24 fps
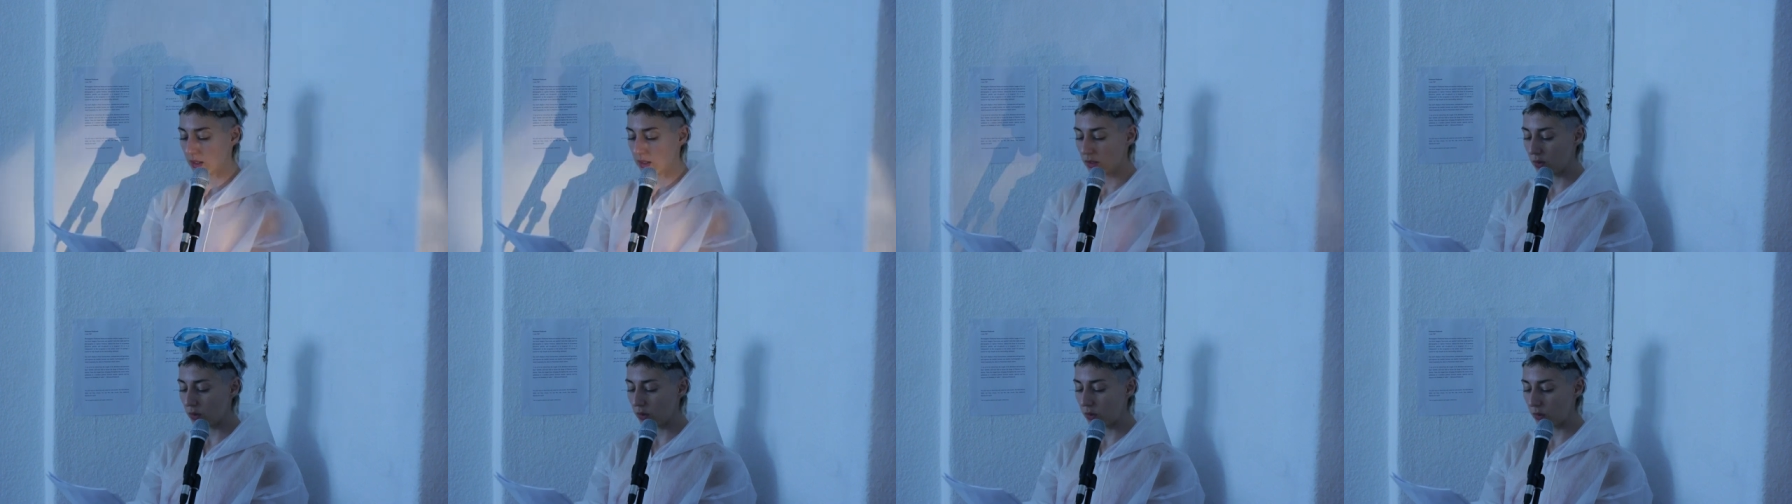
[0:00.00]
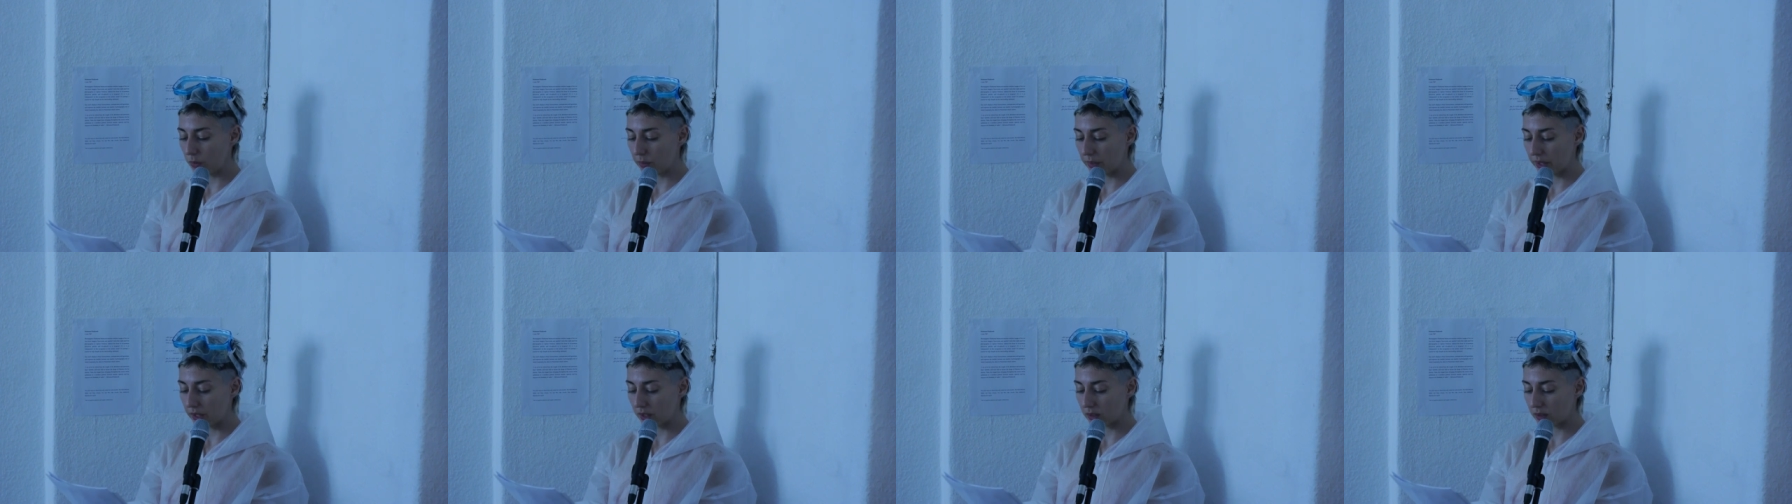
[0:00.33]
tool
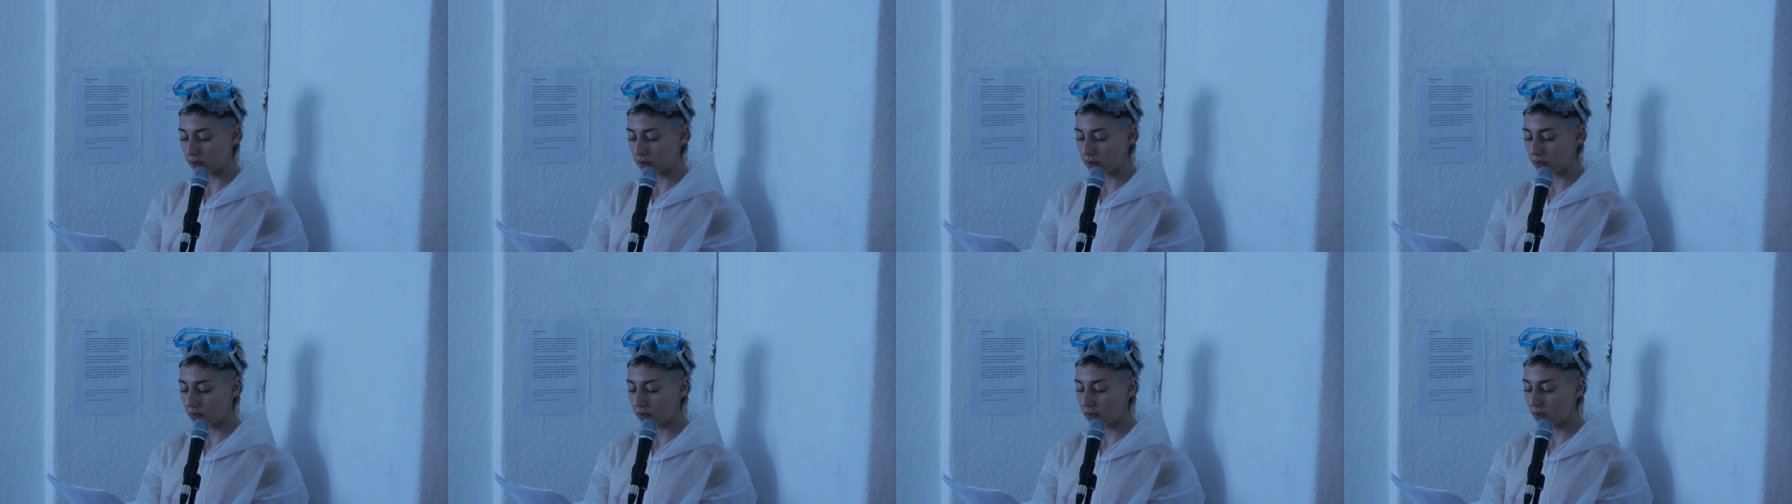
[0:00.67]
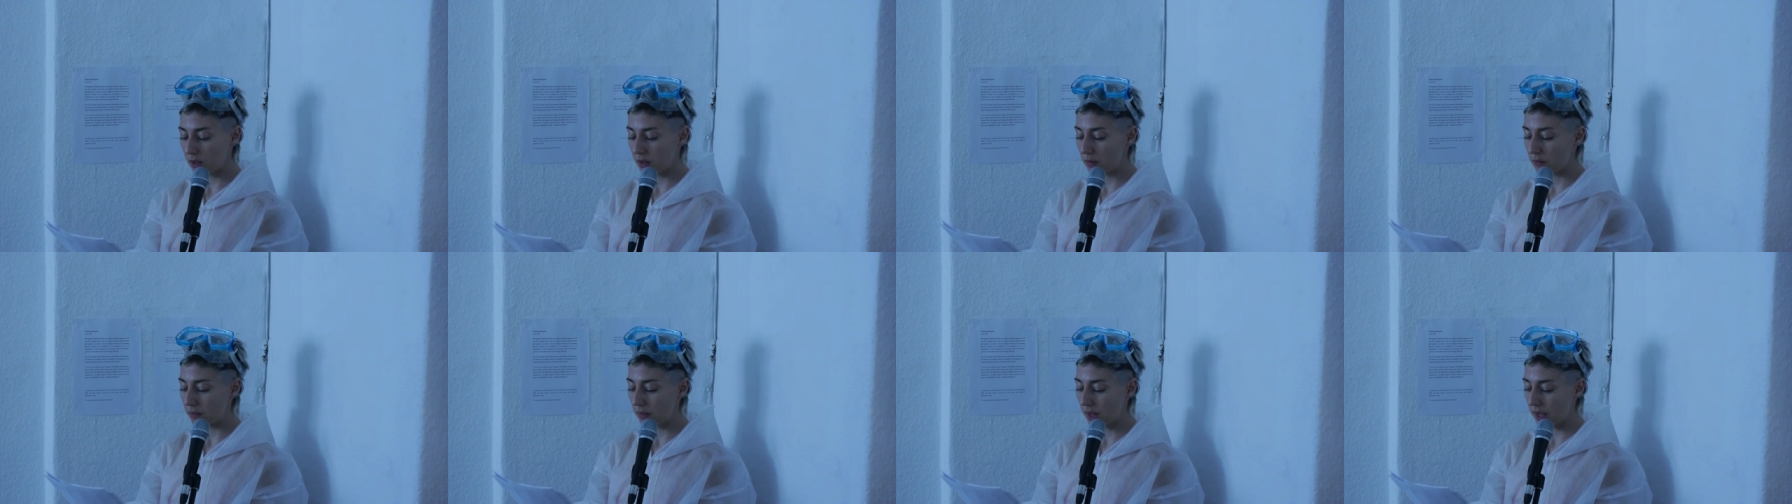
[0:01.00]
makers,
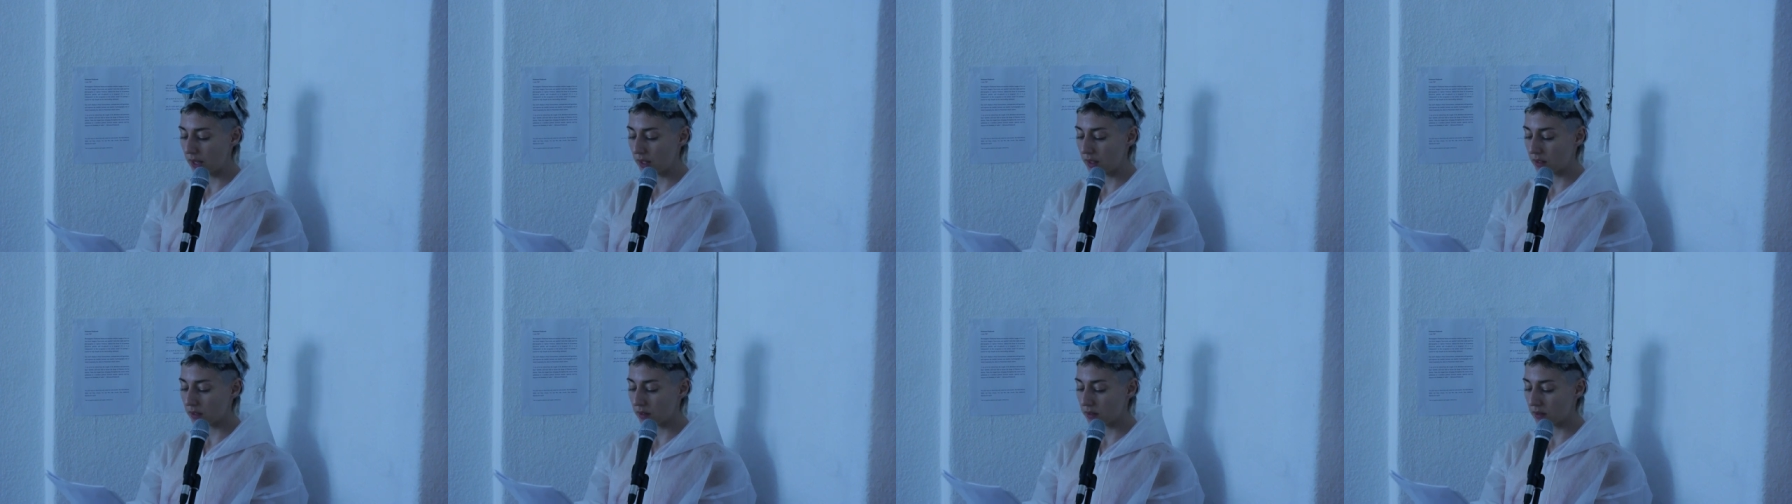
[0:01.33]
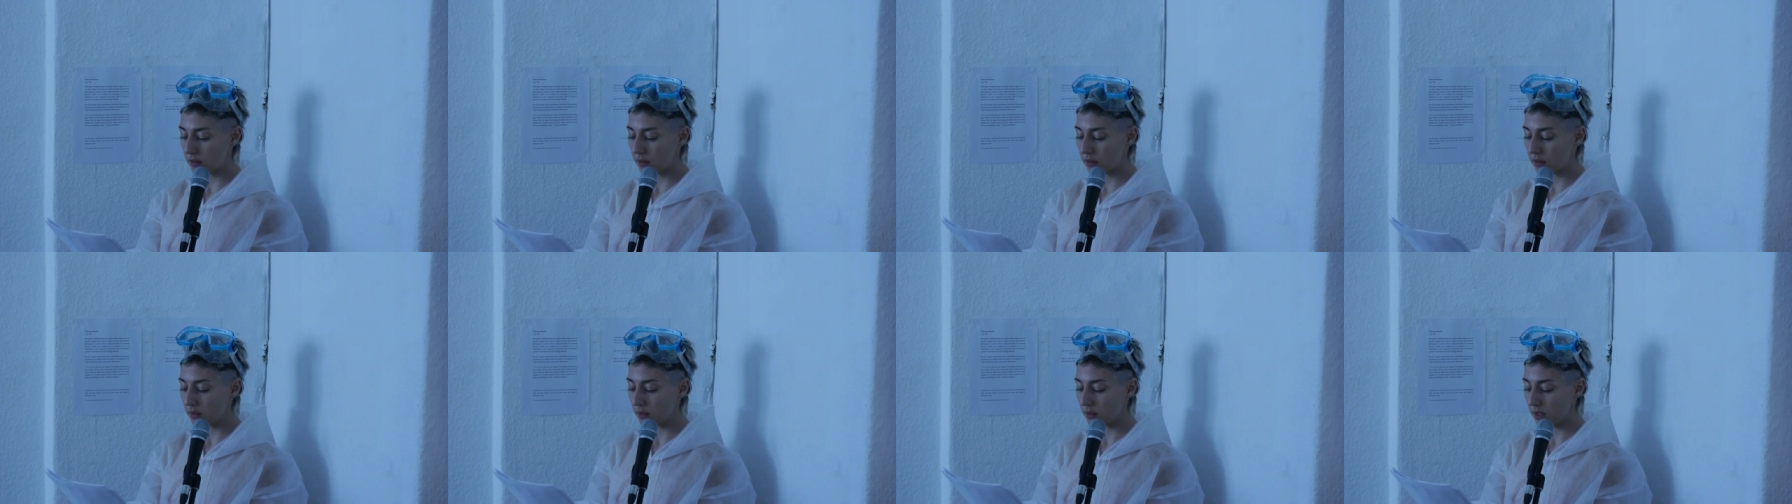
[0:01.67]

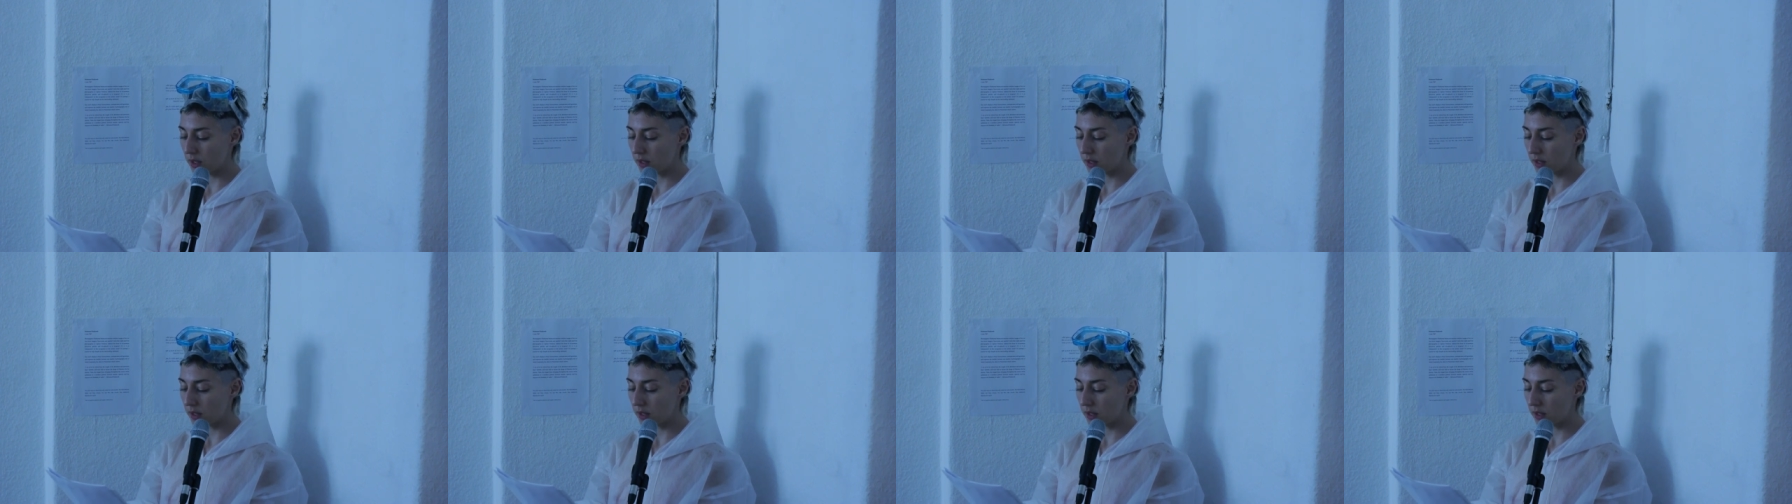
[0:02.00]
mechanists,